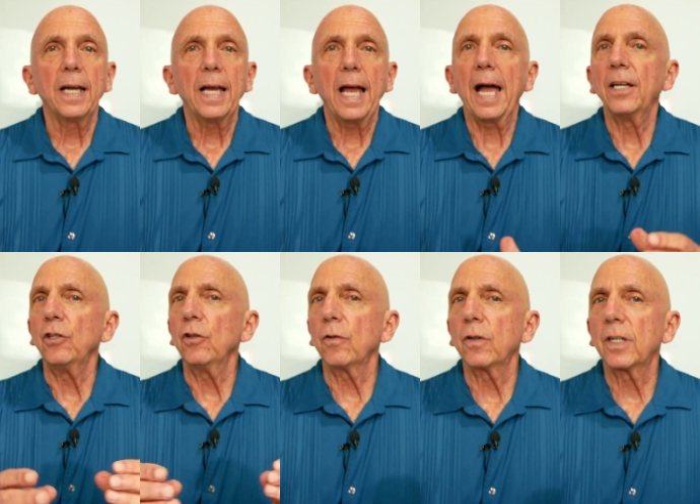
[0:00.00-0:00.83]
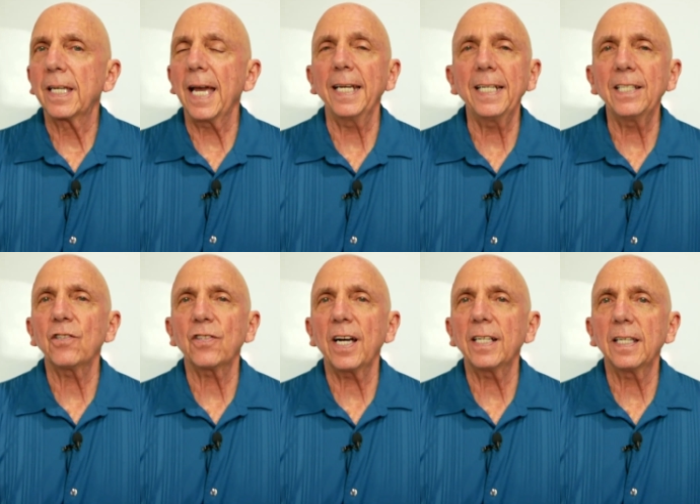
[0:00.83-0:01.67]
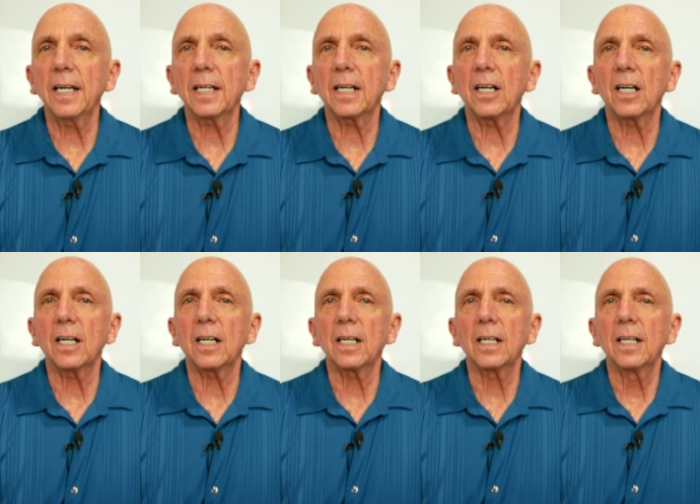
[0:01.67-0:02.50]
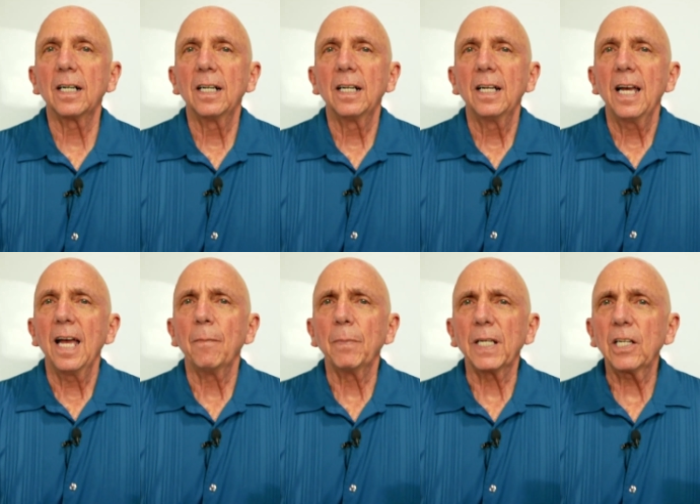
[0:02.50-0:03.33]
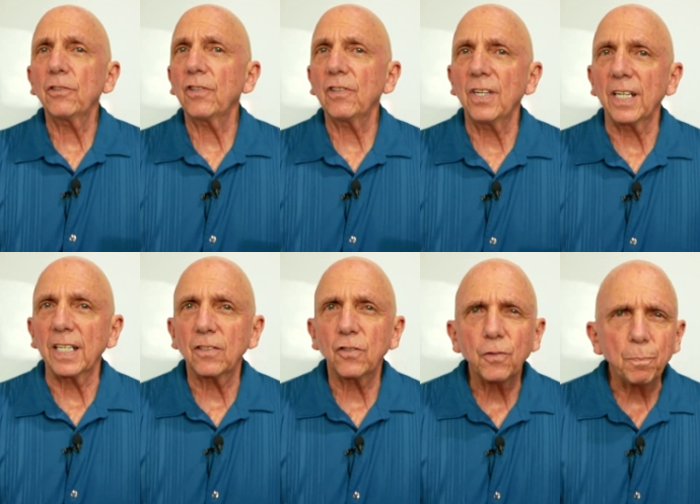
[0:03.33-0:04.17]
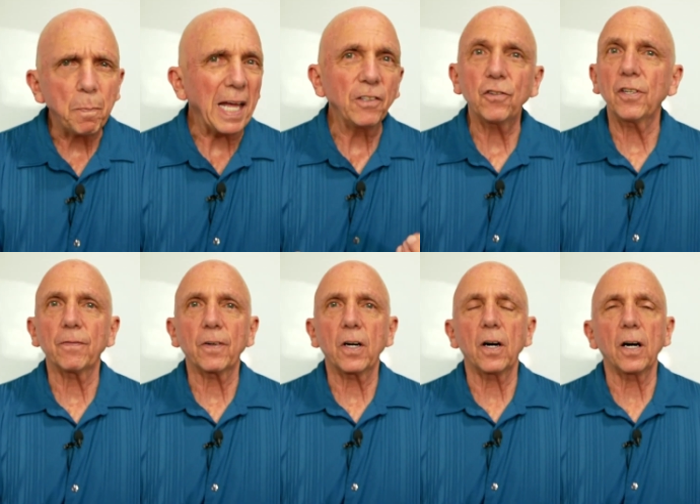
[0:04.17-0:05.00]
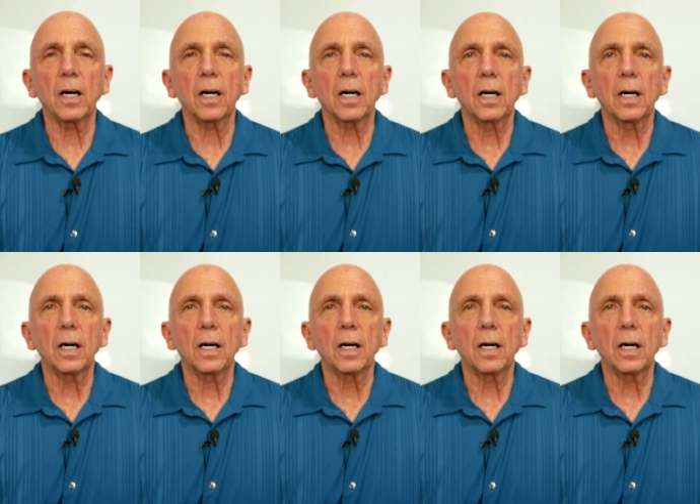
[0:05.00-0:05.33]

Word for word: and you get inside that car and because it's an expensive car